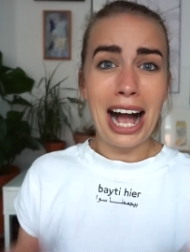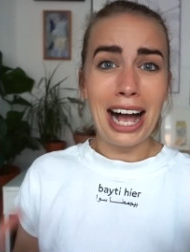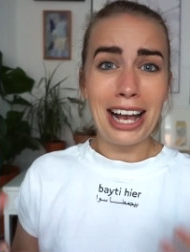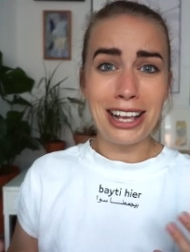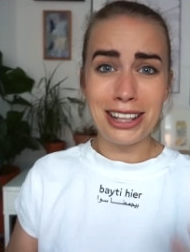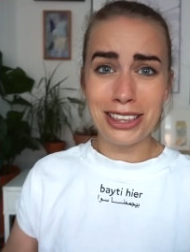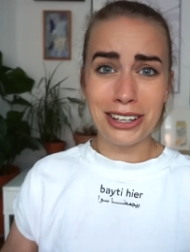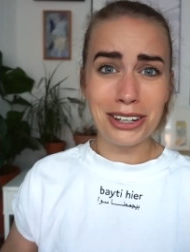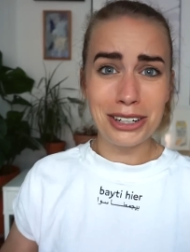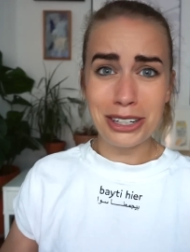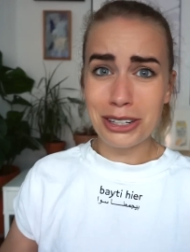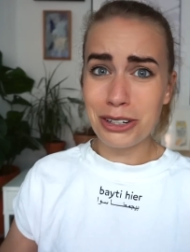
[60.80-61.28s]

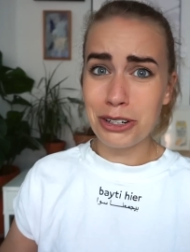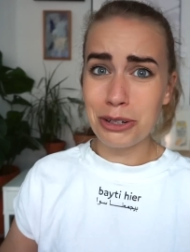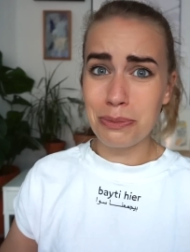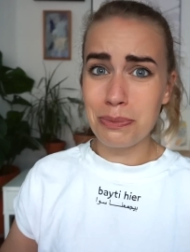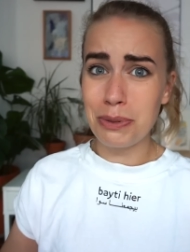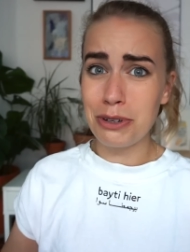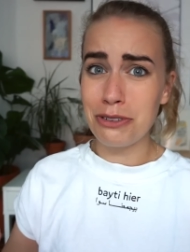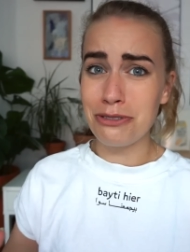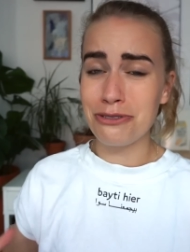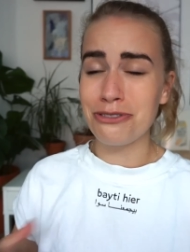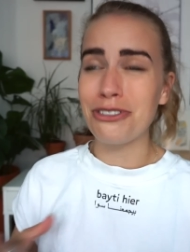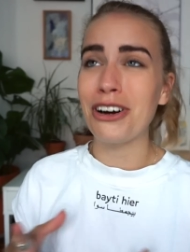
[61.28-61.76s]
I thought it could
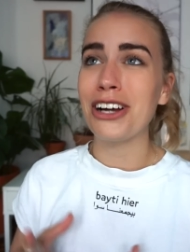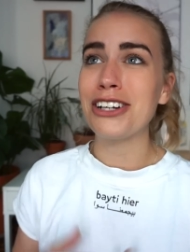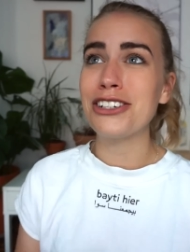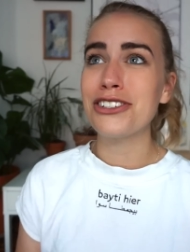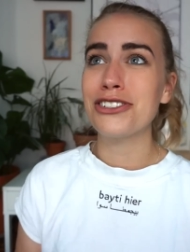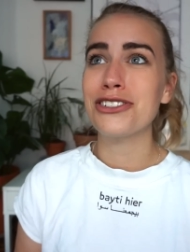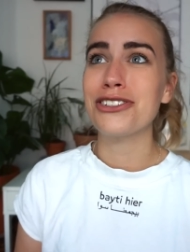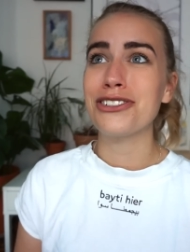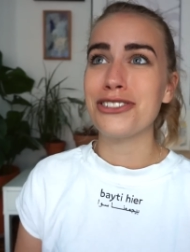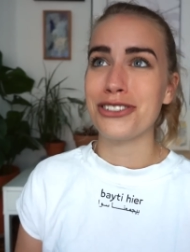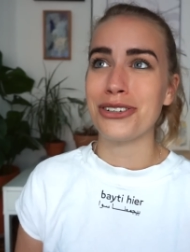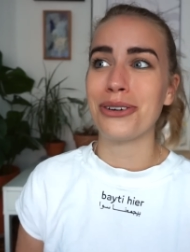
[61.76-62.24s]
be
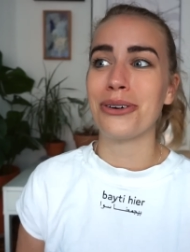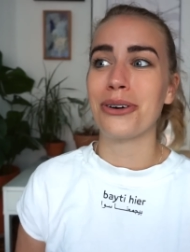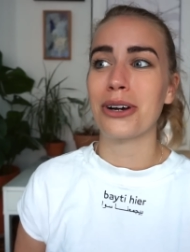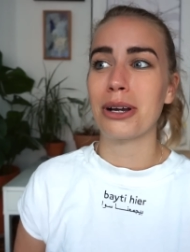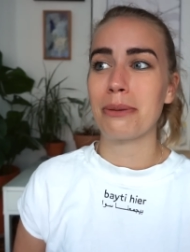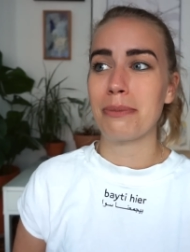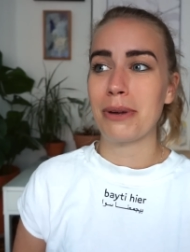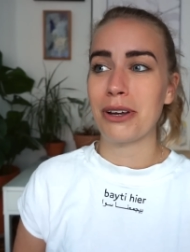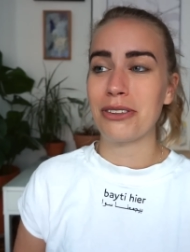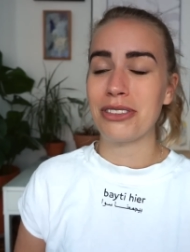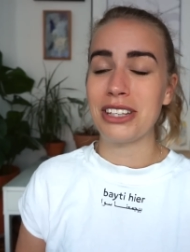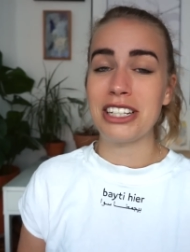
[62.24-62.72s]
fun to talk
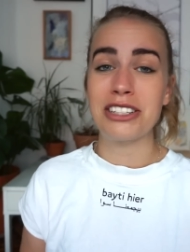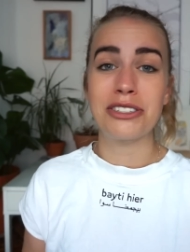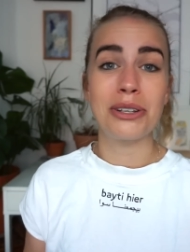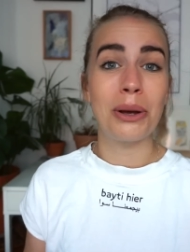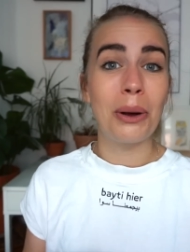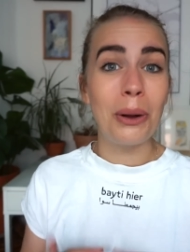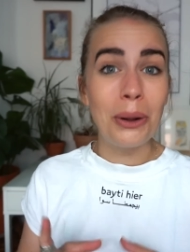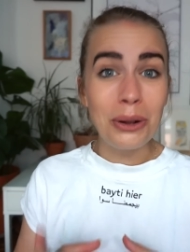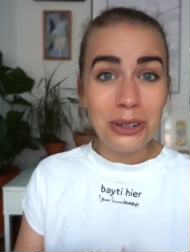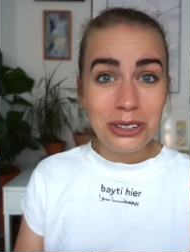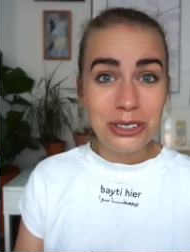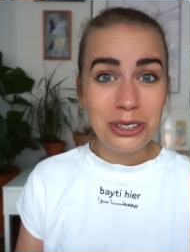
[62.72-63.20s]
about this
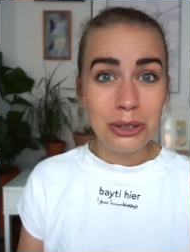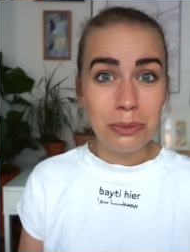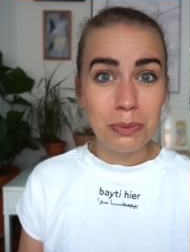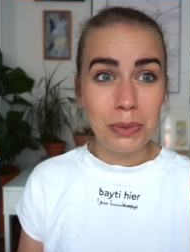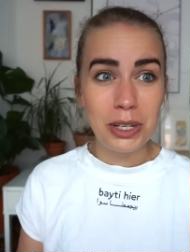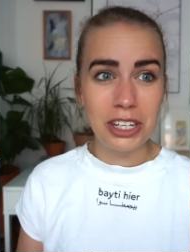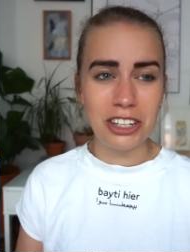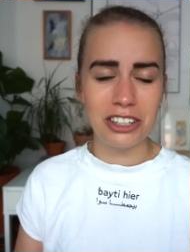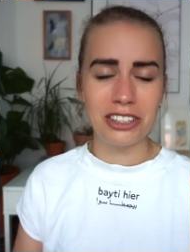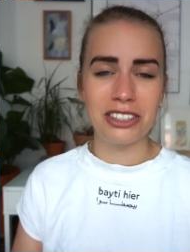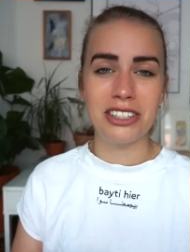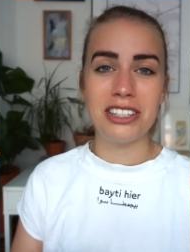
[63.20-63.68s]
also
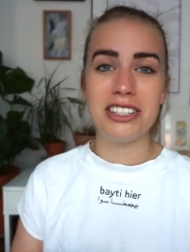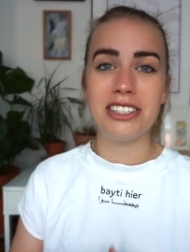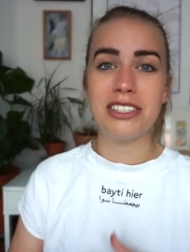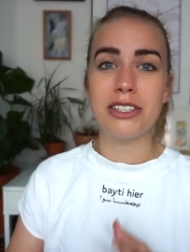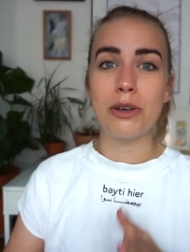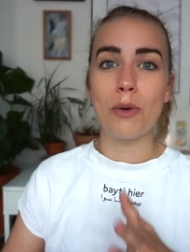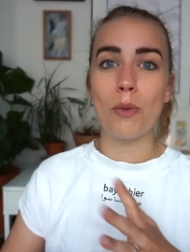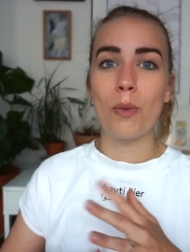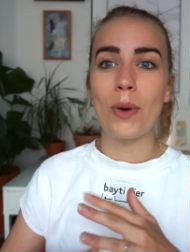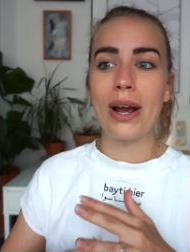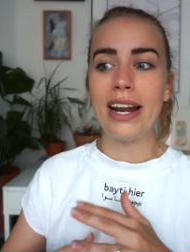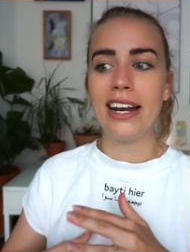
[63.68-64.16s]

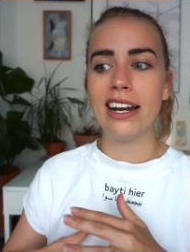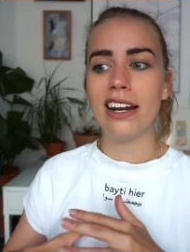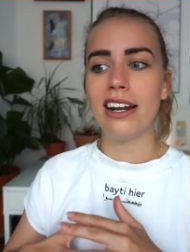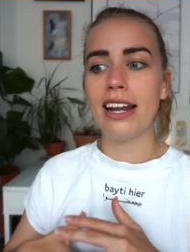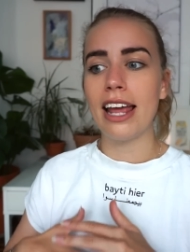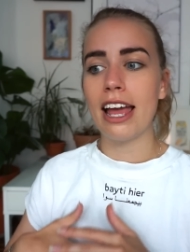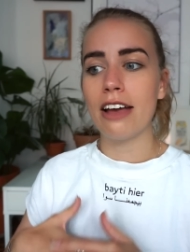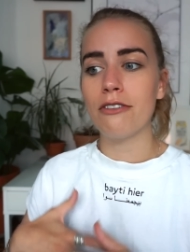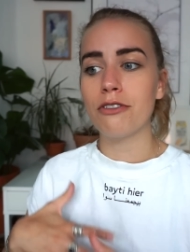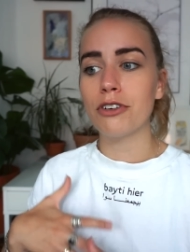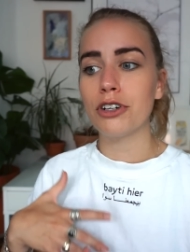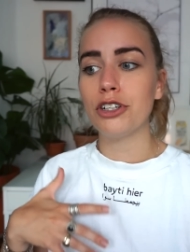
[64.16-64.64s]
because
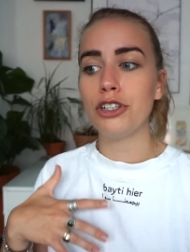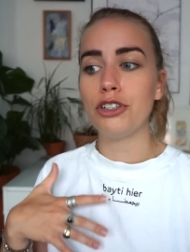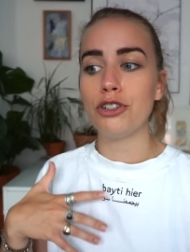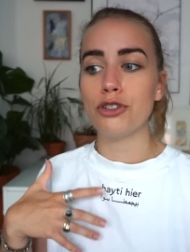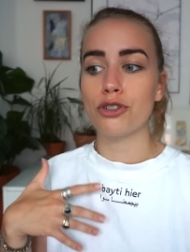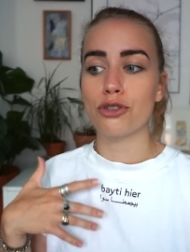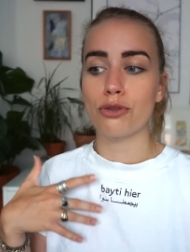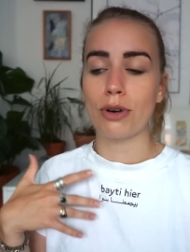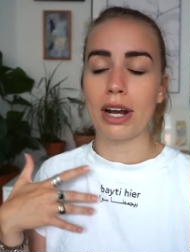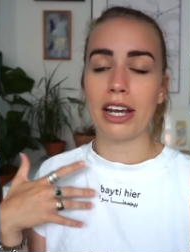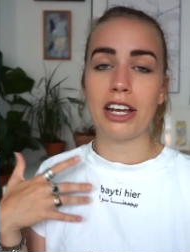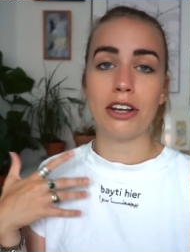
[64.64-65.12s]
whenever you
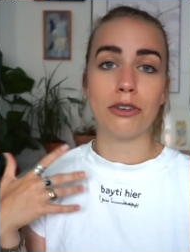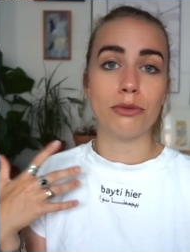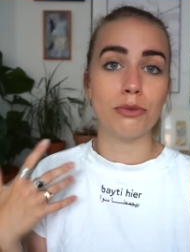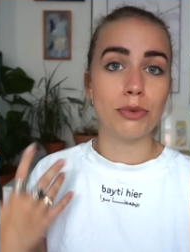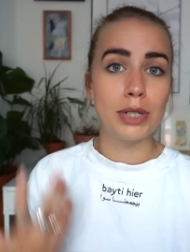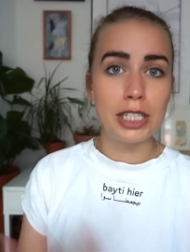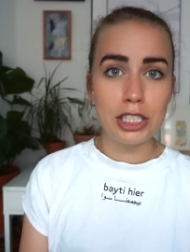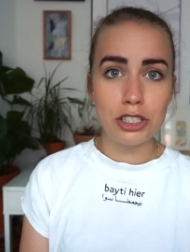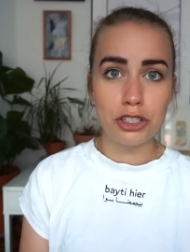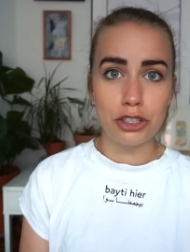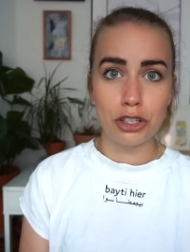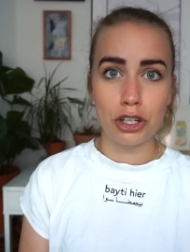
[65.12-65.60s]
try and
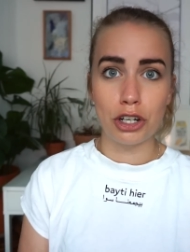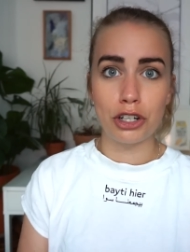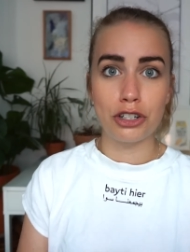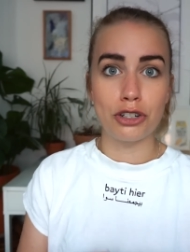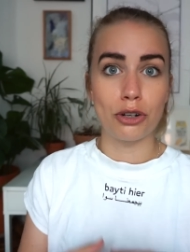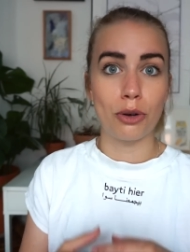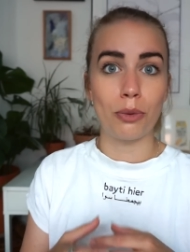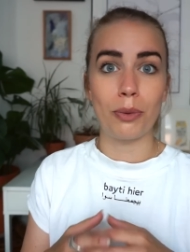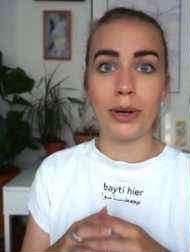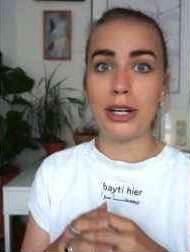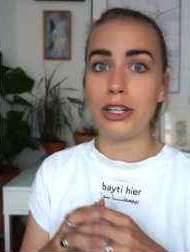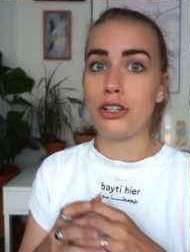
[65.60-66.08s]

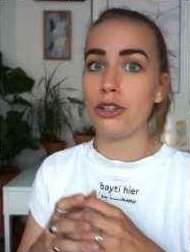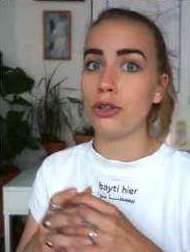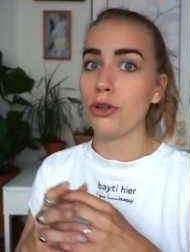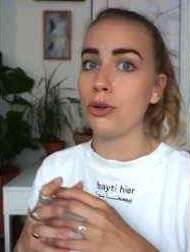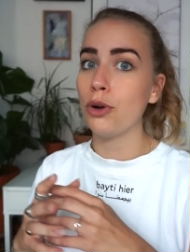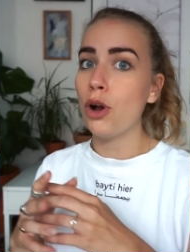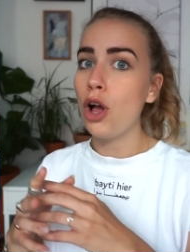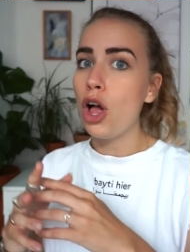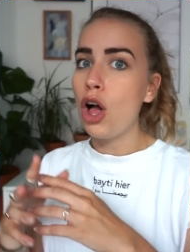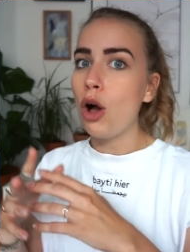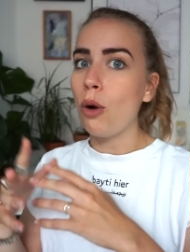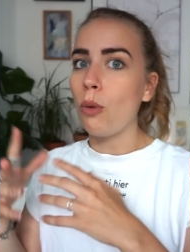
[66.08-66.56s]
research or when you